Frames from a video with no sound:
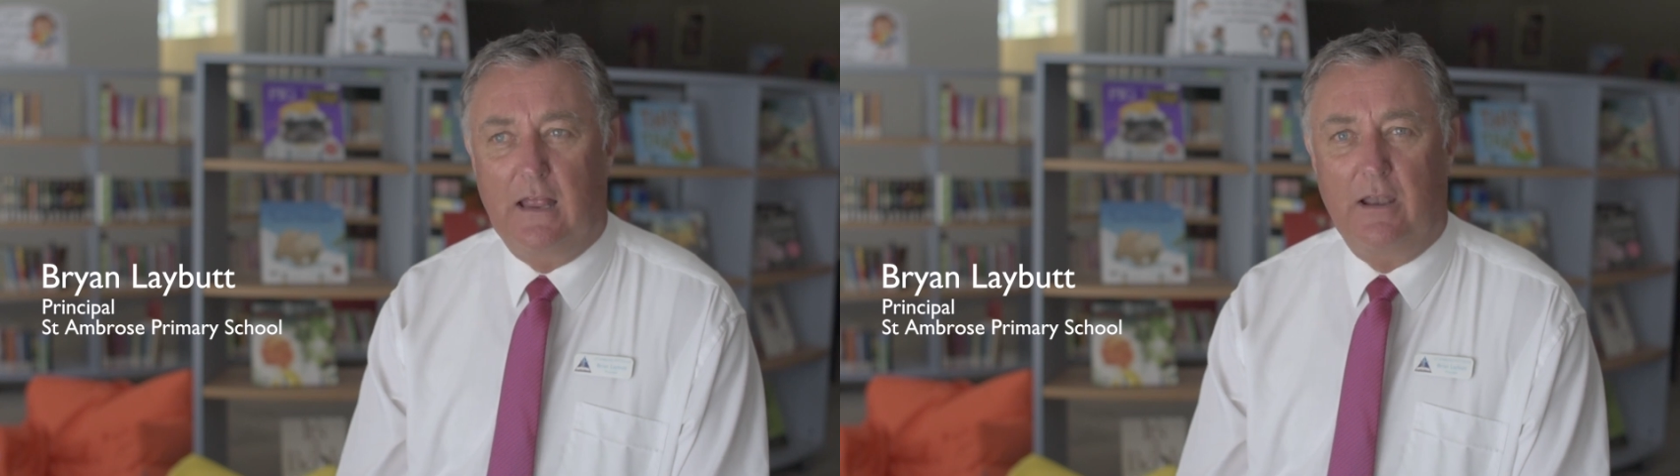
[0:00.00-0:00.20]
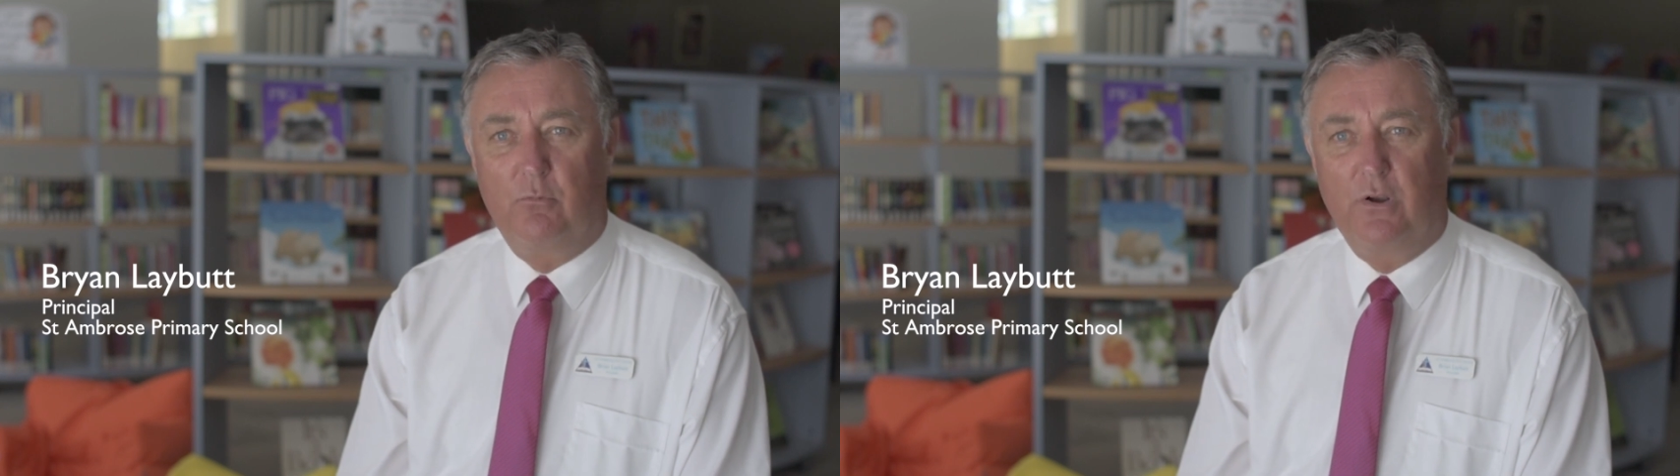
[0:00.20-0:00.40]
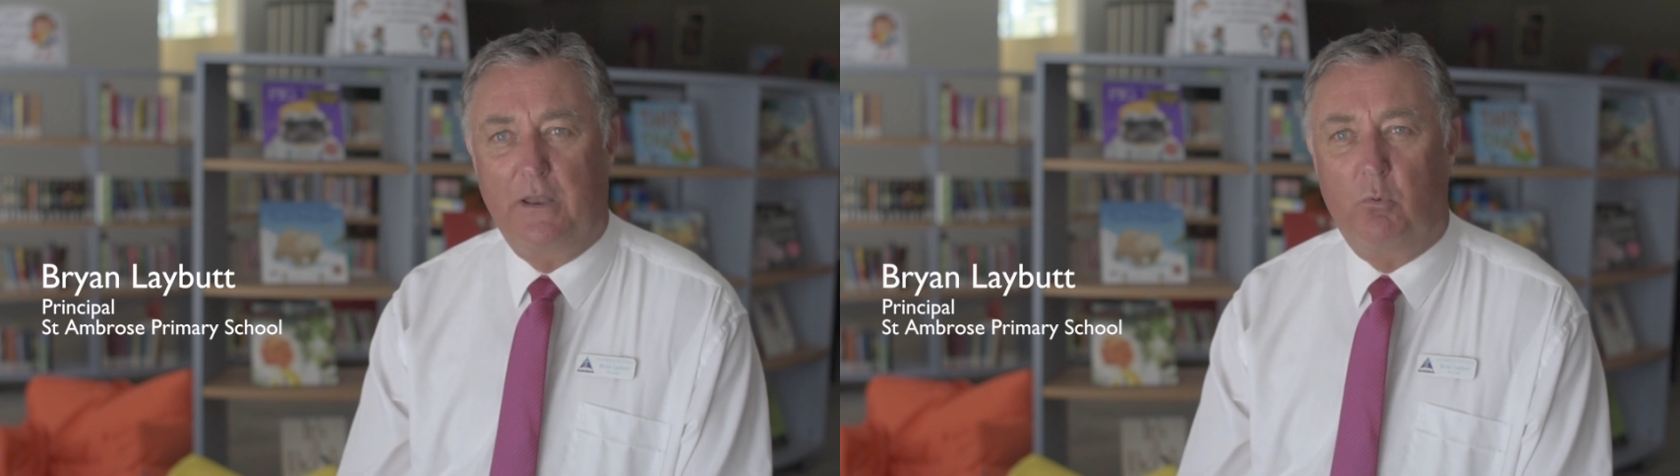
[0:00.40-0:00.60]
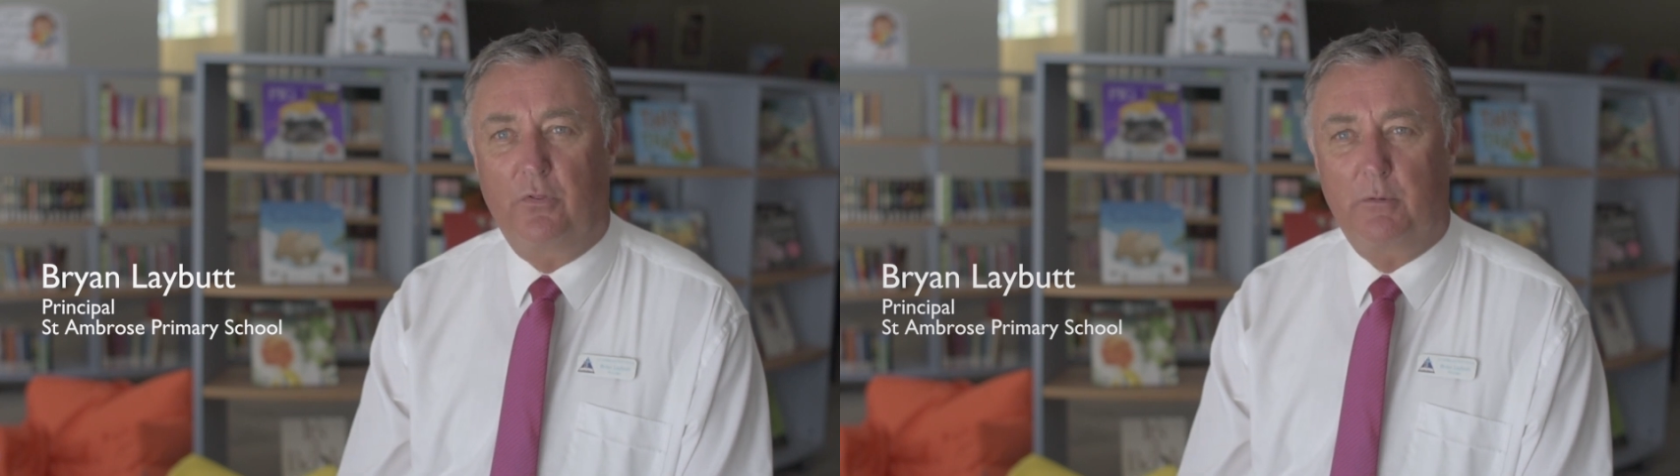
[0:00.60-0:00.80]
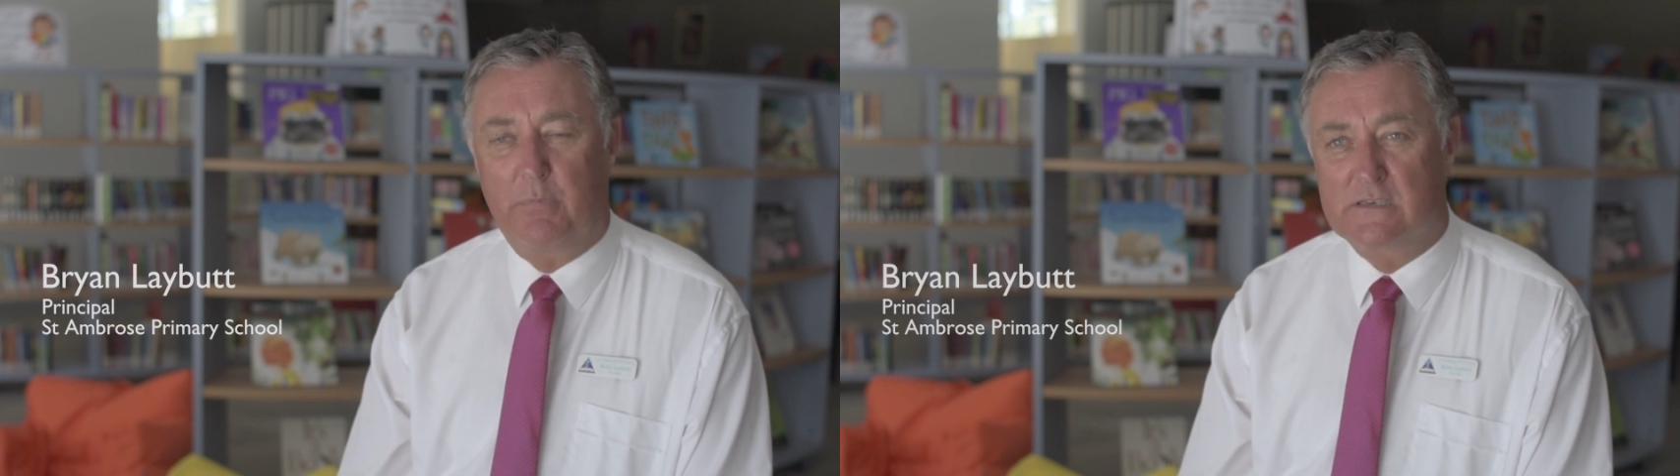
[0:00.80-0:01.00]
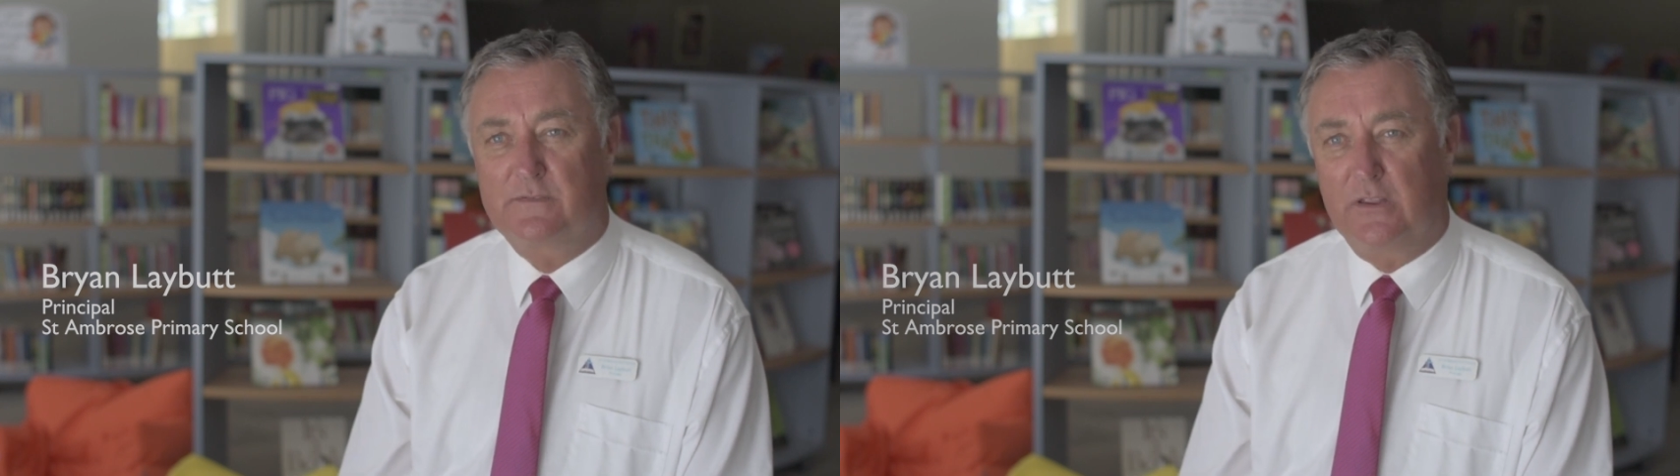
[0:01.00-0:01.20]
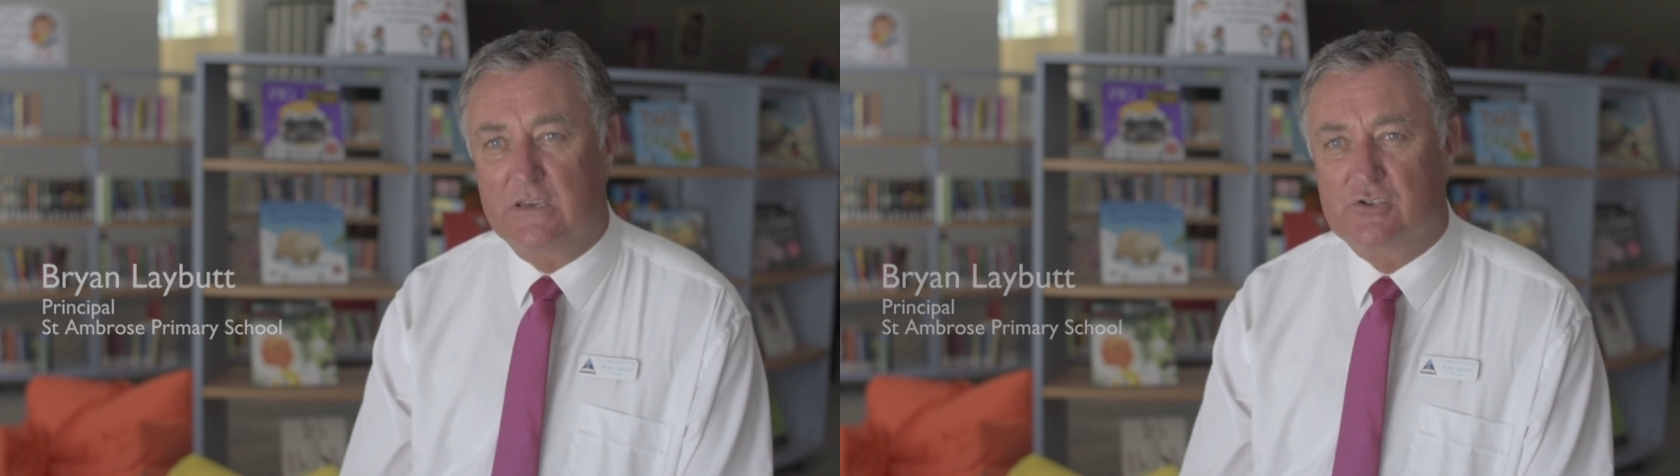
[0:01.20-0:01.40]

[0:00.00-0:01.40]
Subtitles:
and really want the best for their